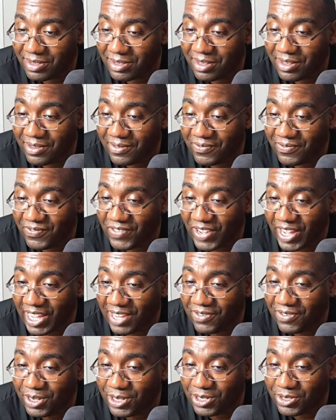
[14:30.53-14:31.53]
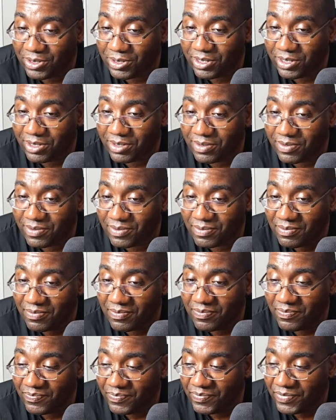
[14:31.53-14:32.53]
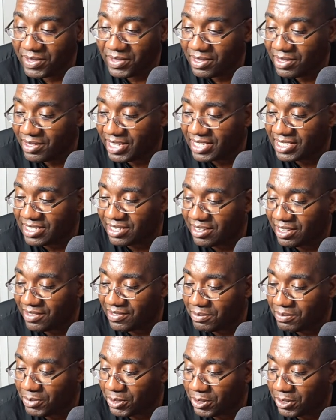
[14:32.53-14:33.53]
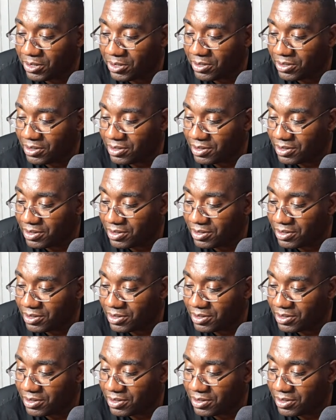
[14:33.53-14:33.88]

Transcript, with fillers: 500? That's a nothing burger?